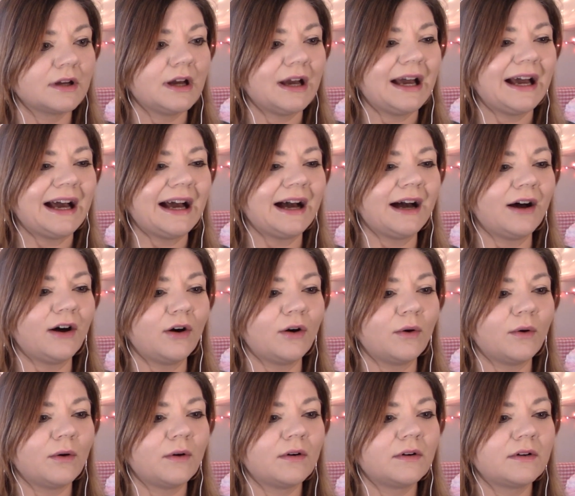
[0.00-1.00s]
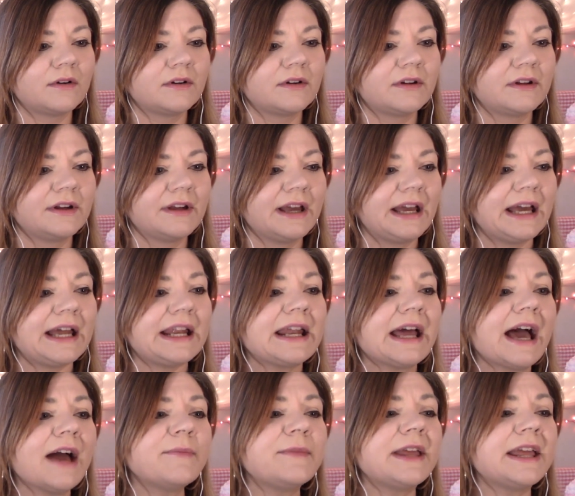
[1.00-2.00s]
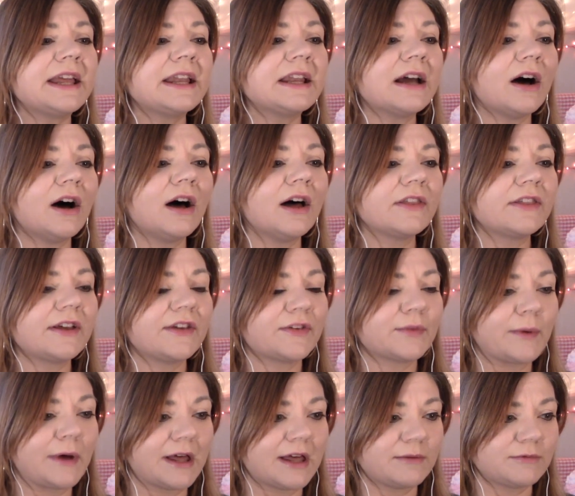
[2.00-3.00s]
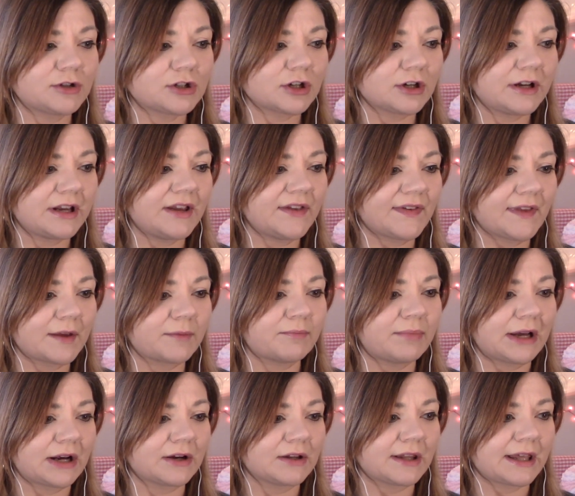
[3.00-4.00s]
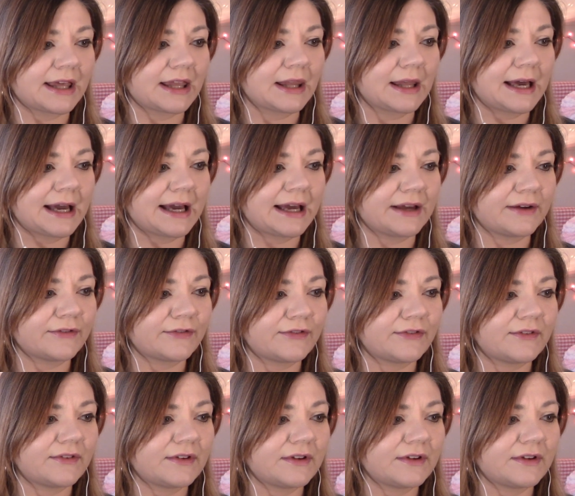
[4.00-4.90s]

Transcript: Ow. And I mean, all this while I'm sure he's like barely alive.